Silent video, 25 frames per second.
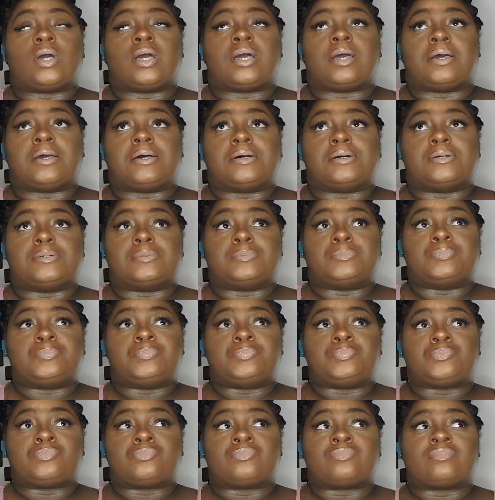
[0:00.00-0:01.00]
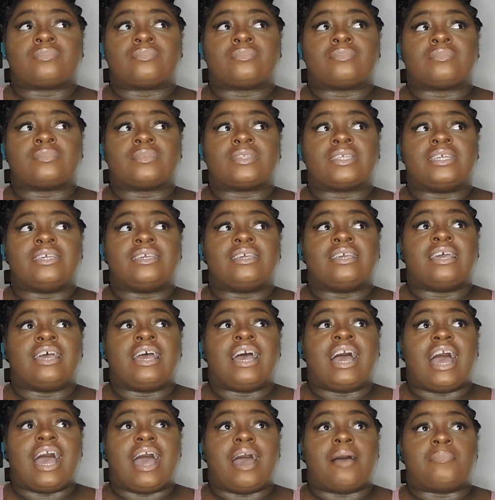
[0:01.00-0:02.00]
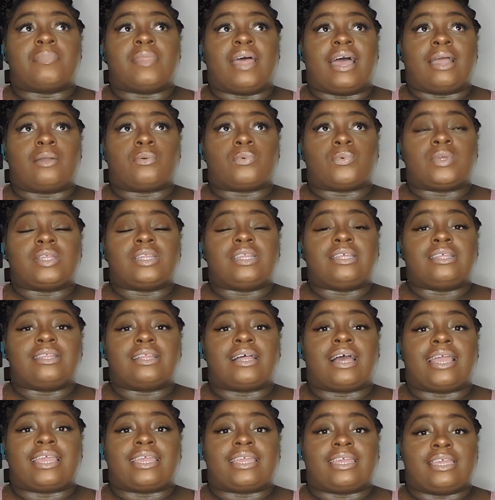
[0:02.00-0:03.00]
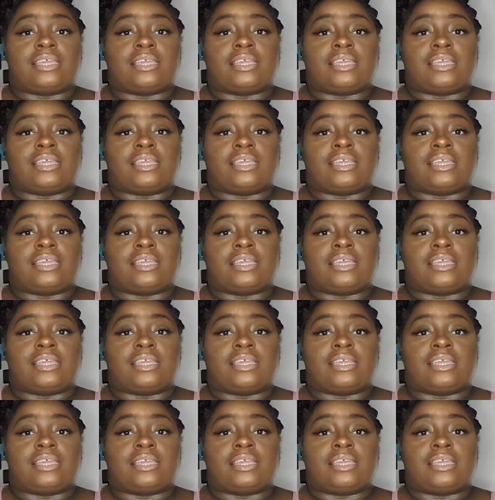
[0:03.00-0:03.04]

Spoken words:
I'm not really, like,